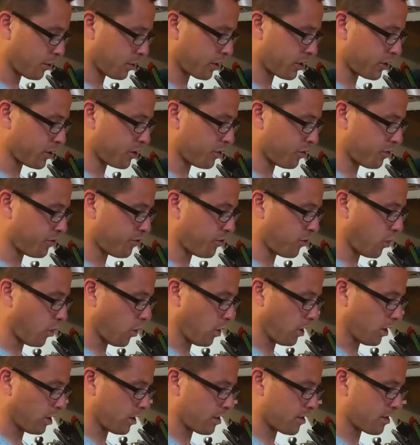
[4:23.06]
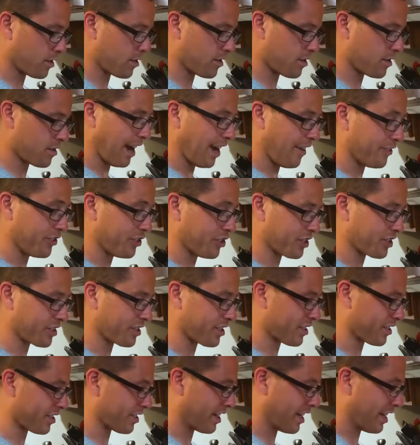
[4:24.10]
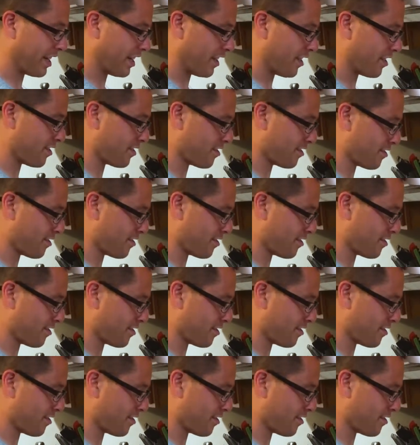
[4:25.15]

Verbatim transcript: we're gonna do 4. I've just decided.